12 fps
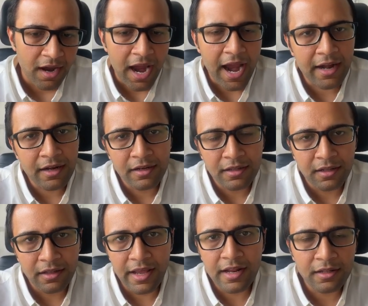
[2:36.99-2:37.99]
and
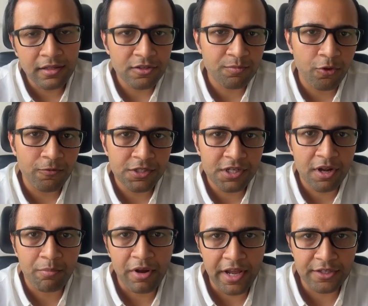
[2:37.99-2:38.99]
then this provision
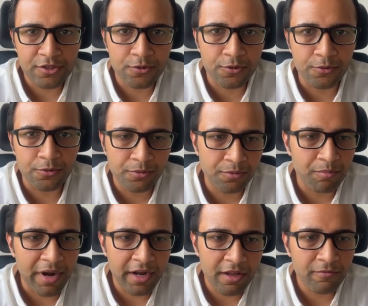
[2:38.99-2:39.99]
applies to you
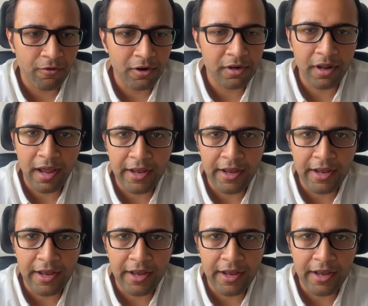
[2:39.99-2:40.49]
by default,